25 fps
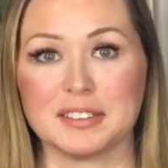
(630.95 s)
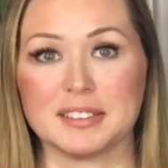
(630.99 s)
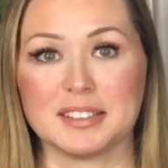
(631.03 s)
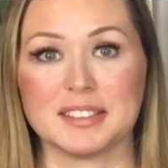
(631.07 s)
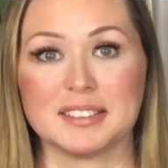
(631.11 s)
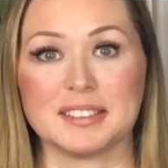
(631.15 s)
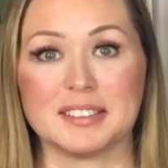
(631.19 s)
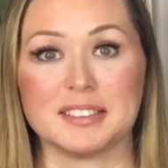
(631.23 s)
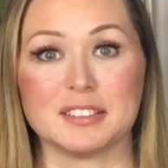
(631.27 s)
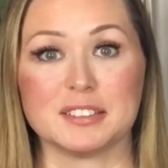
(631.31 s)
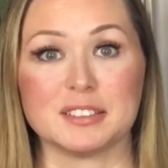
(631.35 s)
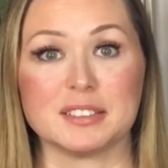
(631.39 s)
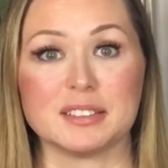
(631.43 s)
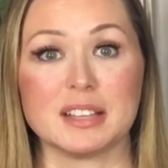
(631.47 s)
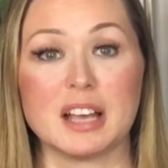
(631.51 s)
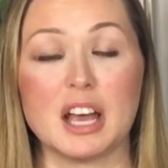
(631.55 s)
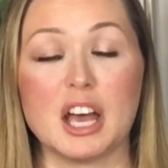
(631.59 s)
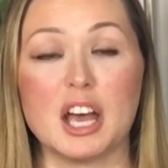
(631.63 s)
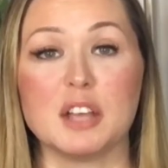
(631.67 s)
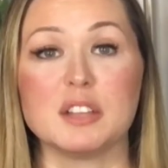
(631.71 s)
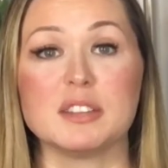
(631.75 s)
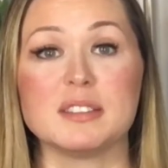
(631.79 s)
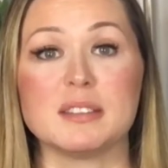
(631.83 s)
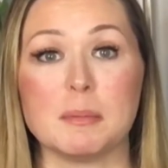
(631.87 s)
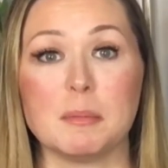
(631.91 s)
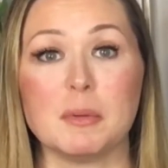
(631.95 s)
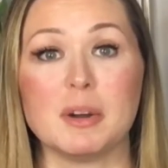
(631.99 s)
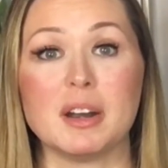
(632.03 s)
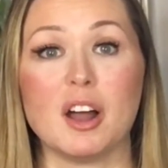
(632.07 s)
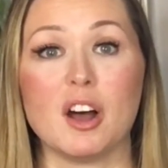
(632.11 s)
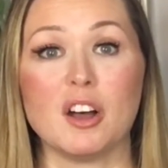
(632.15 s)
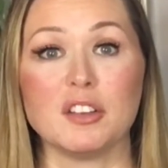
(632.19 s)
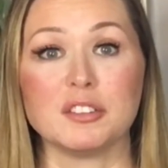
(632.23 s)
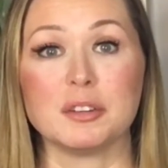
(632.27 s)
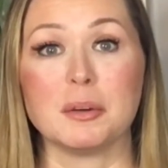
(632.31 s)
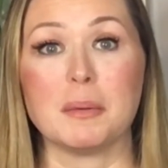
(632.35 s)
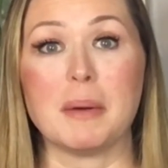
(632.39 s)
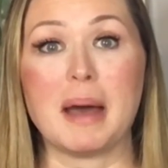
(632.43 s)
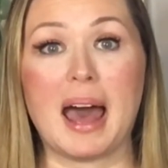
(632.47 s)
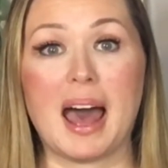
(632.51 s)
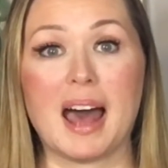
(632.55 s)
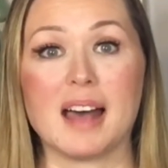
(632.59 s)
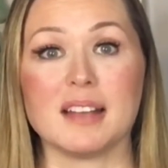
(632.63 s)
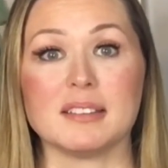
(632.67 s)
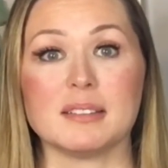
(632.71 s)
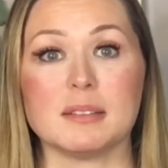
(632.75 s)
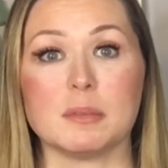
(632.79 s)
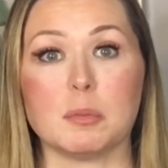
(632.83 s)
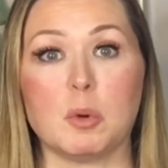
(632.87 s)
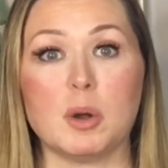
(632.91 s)
because there's someone also
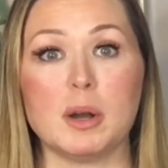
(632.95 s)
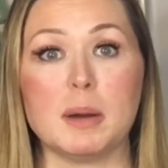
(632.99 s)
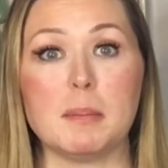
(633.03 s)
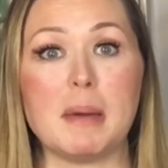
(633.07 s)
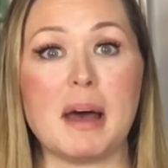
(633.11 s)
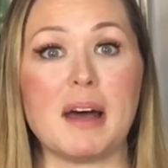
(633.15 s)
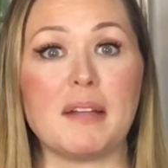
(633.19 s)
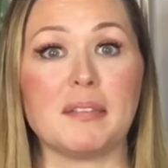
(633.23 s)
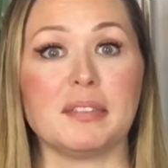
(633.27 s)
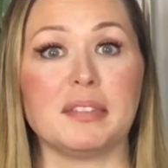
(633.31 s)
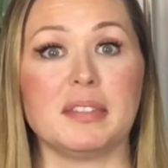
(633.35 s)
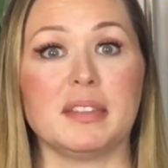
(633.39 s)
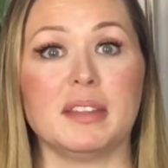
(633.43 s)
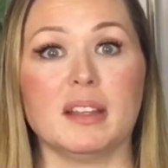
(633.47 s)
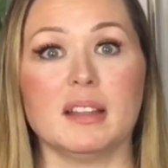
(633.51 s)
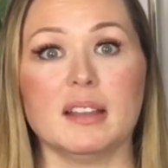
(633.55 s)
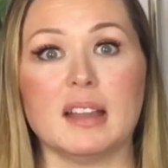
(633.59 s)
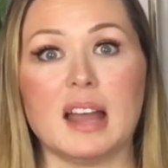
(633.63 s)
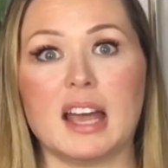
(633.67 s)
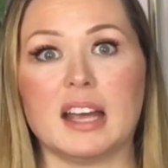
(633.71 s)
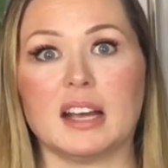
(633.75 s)
asked, what about the